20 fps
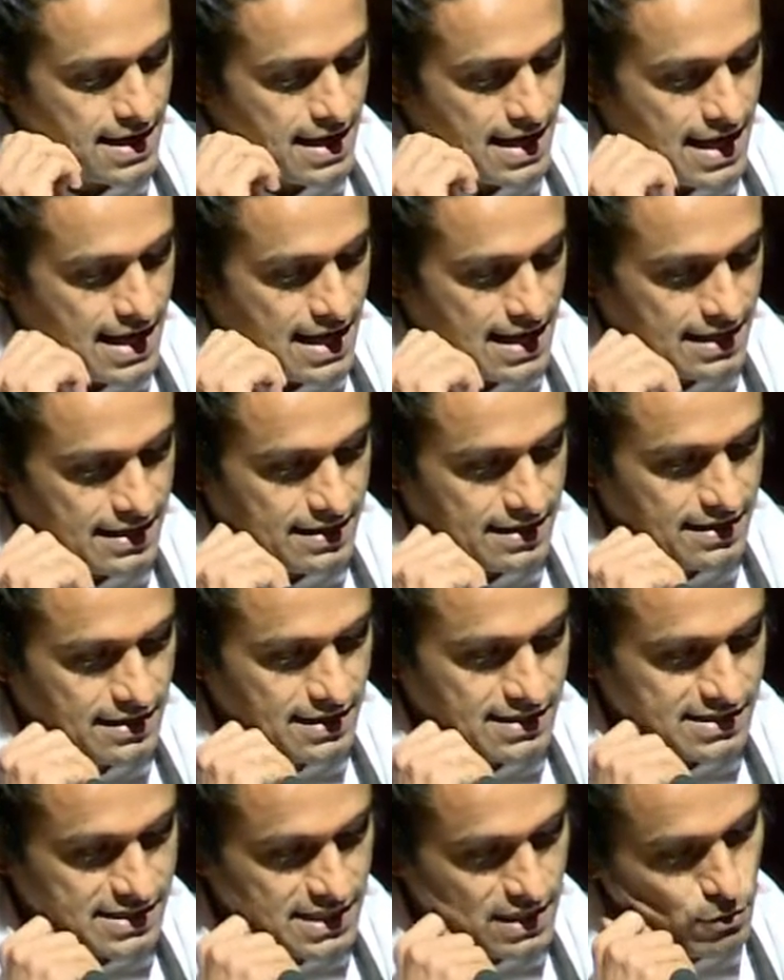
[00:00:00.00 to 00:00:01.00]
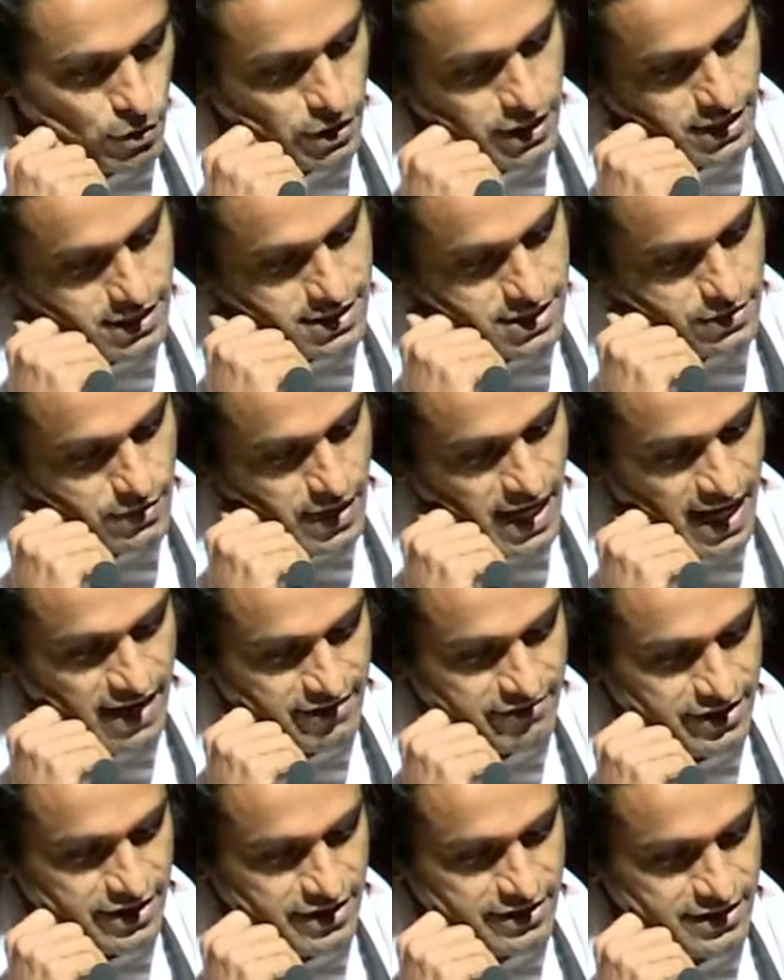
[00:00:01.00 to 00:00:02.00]
And let's see, what else do I
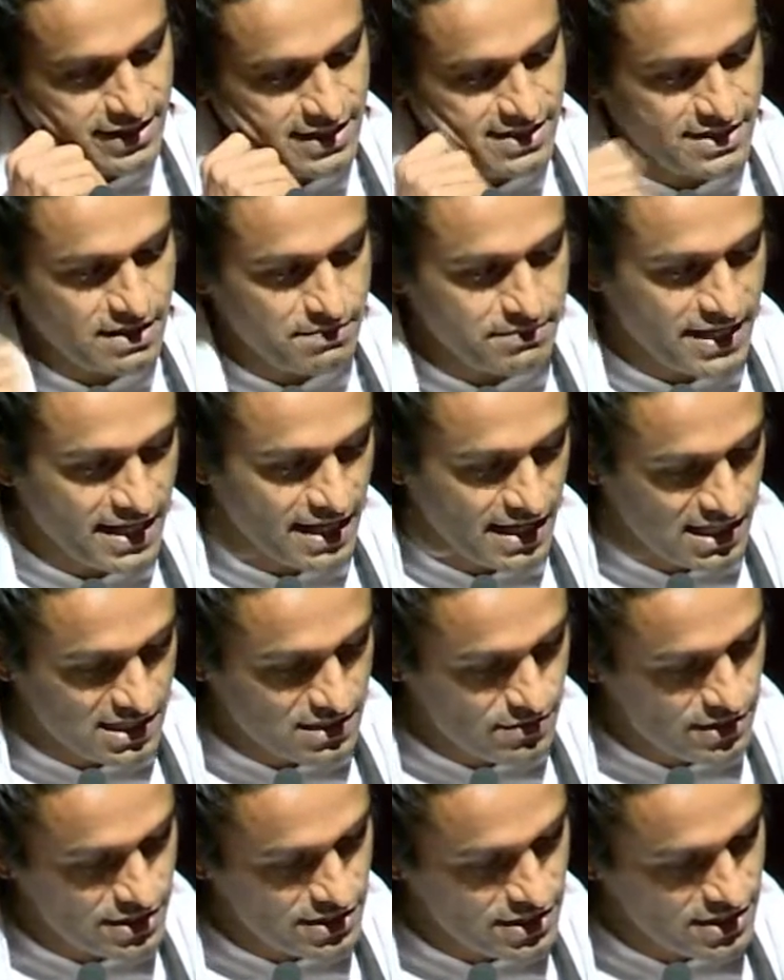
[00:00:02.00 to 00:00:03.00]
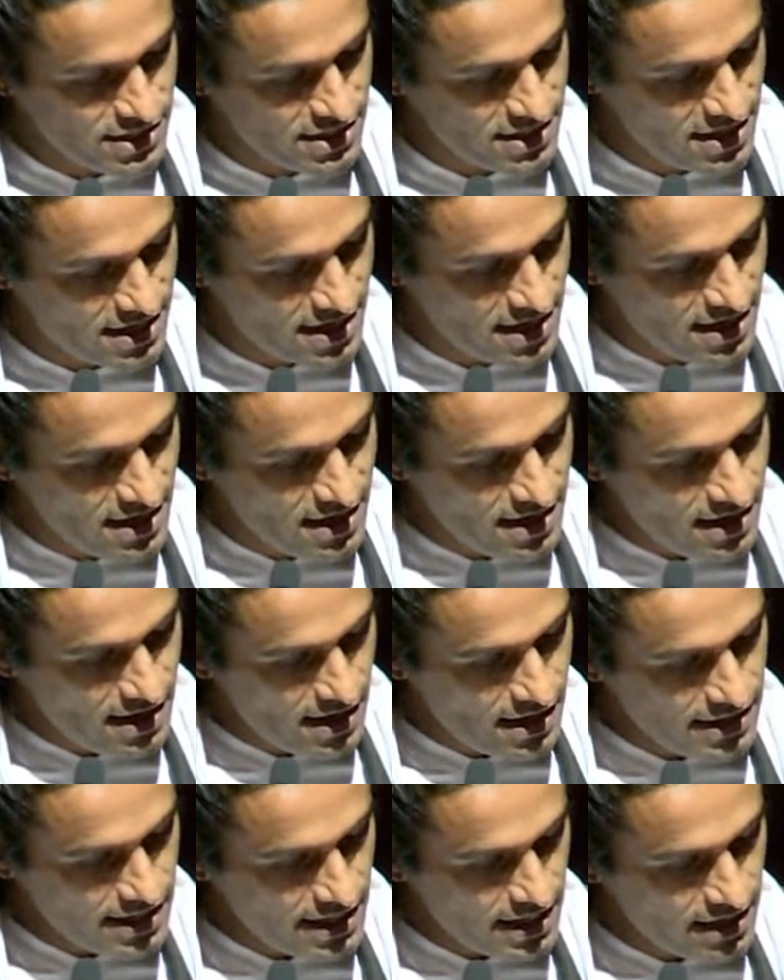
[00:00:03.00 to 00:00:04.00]
have here? There's something else which
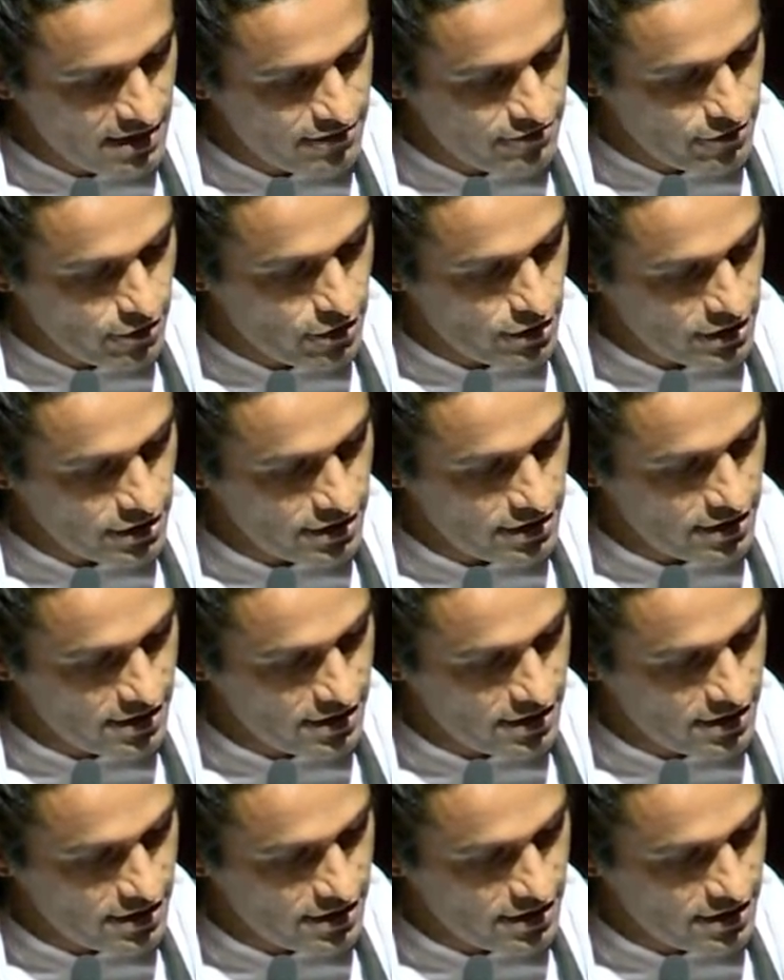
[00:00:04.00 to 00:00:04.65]
I think I've forgotten.